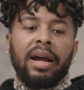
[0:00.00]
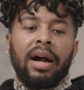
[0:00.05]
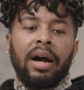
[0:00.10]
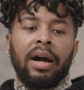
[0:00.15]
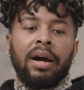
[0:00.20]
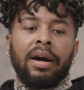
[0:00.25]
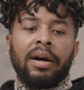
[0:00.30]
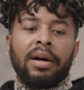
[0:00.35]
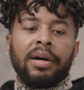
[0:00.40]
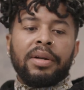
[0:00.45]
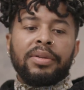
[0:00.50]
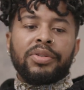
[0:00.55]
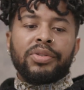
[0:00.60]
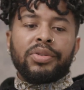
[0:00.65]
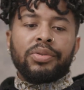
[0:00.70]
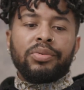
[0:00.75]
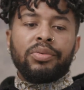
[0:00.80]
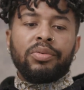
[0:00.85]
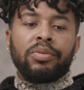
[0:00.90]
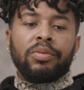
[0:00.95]

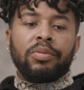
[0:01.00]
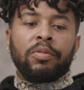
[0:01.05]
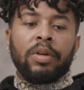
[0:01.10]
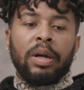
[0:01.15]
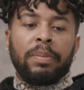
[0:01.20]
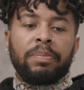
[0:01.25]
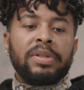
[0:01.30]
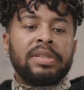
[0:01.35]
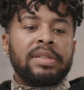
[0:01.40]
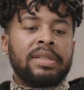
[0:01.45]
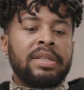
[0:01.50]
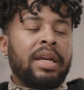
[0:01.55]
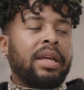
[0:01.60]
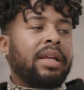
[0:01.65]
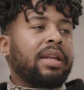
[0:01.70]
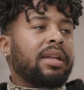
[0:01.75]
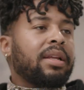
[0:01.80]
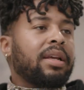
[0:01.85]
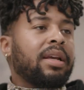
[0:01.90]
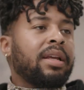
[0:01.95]
to represent
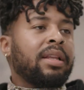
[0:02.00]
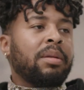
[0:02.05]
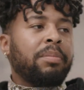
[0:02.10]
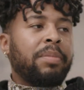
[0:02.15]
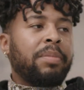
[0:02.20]
in the